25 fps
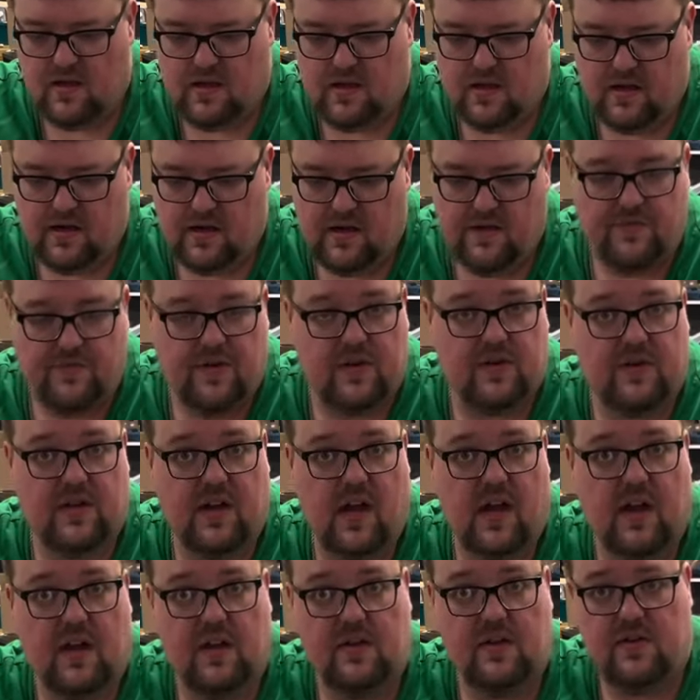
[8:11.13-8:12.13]
Different
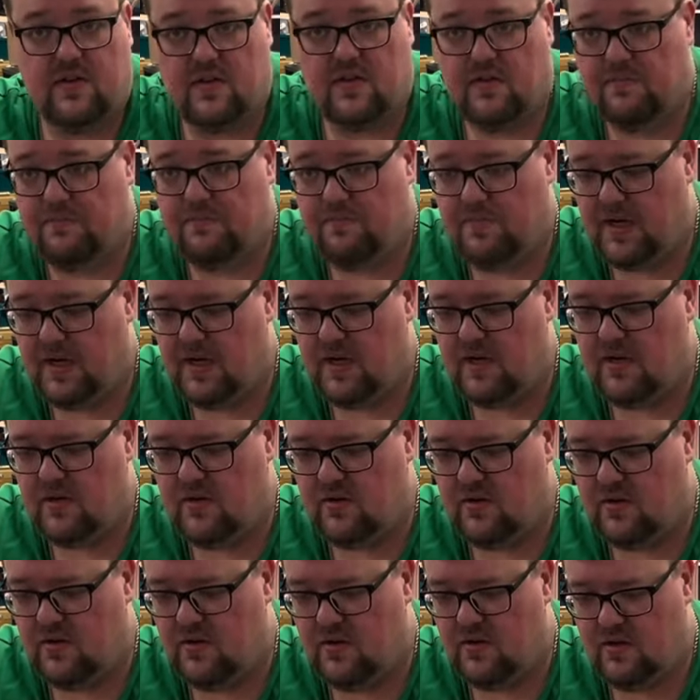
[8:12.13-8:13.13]
right. sized
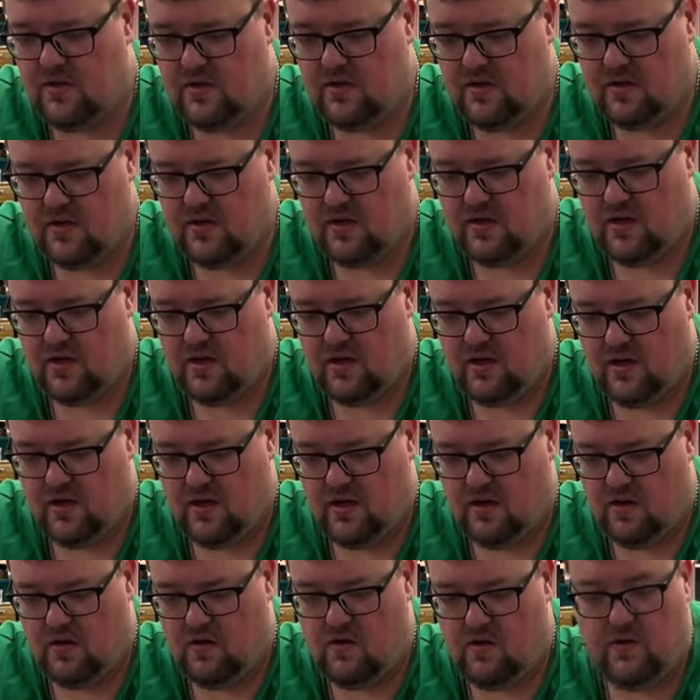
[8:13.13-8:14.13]
piece. Number
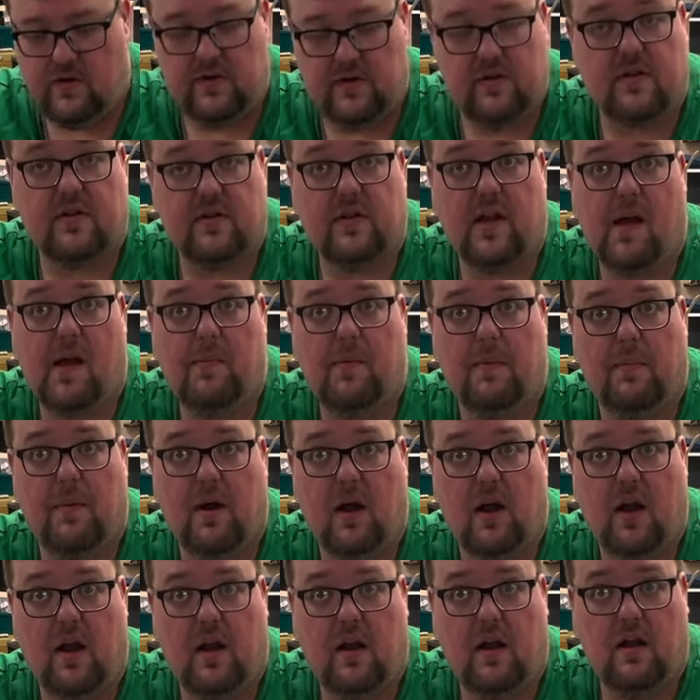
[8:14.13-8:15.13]
one. Oh, there's a slab in
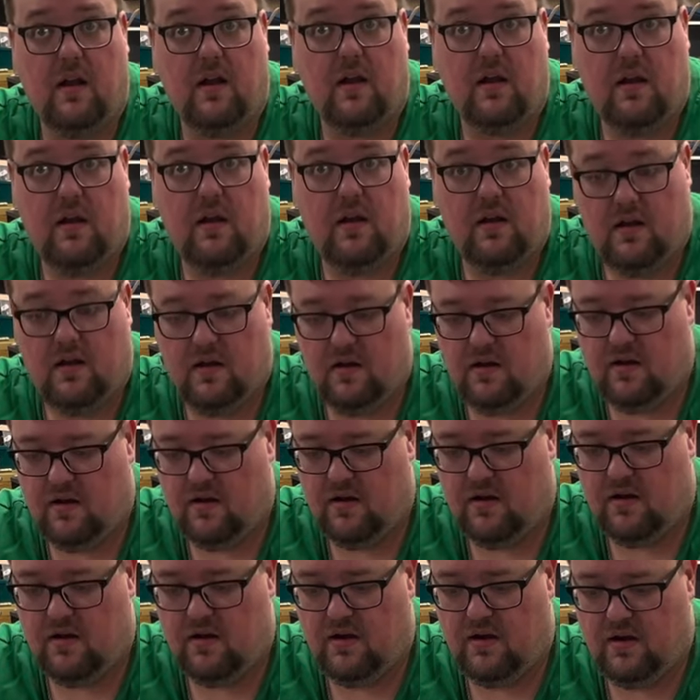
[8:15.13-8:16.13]
mine.
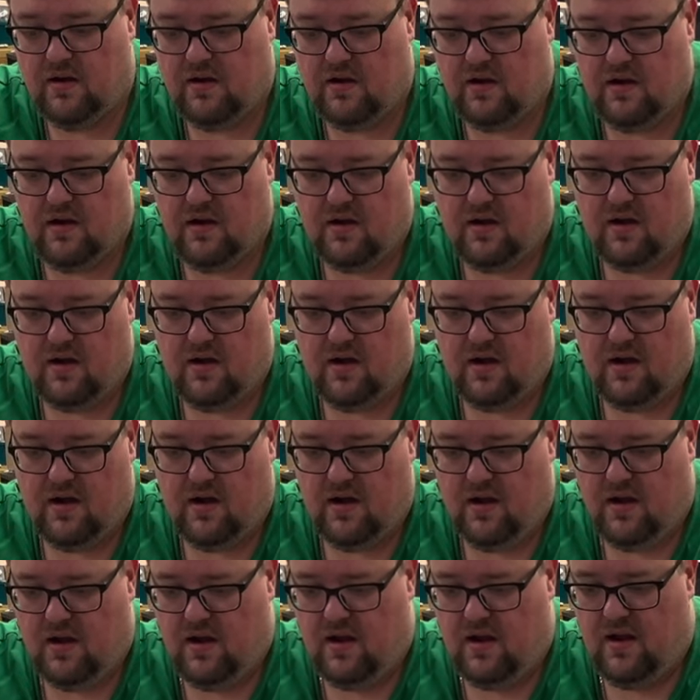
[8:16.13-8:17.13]
Uh-oh.
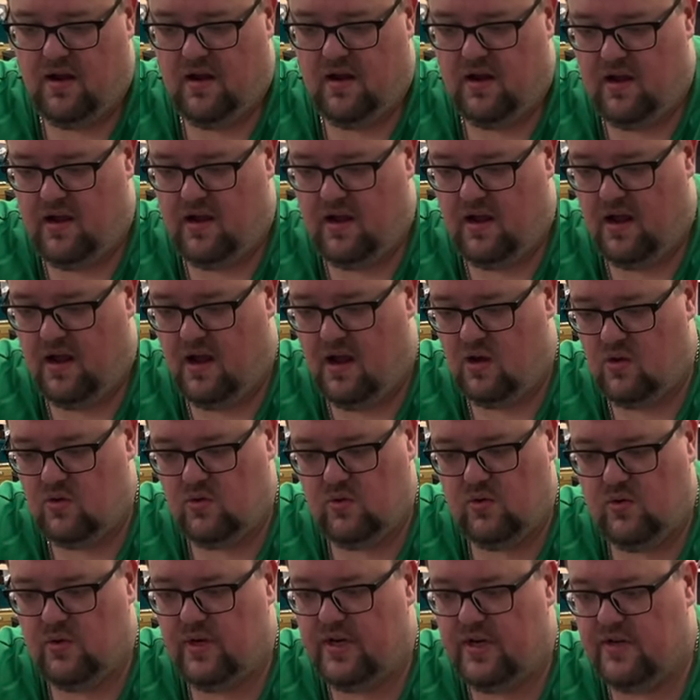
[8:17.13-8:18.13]
Uh-oh. Uh,
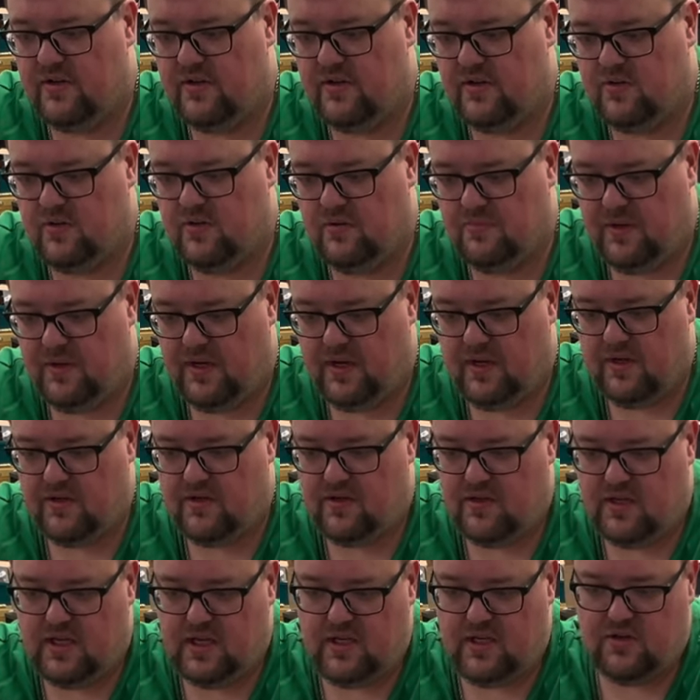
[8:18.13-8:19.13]
ooh, here's a cool
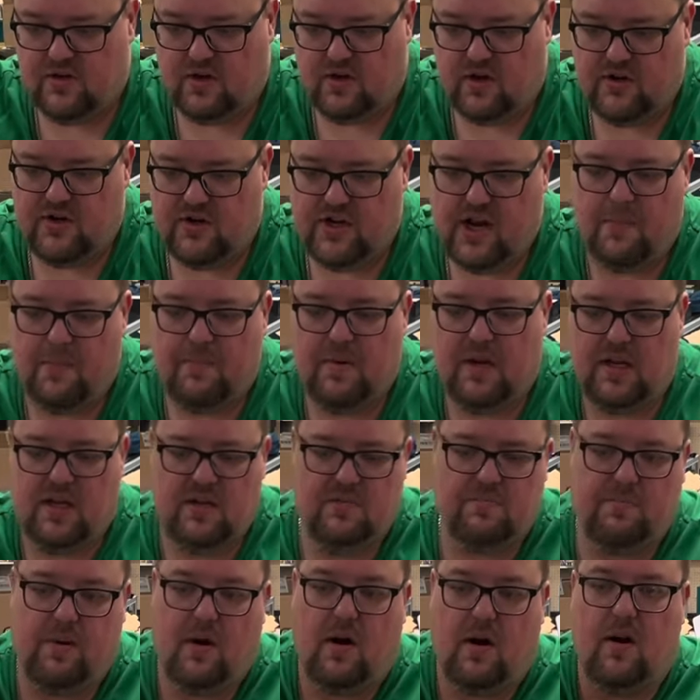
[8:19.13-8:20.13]
piece. These are
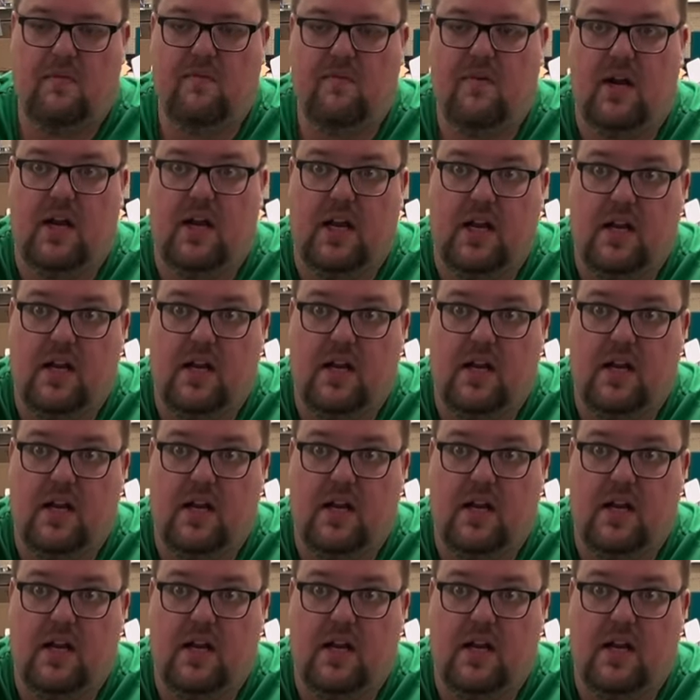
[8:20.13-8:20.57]
Japanese bar money.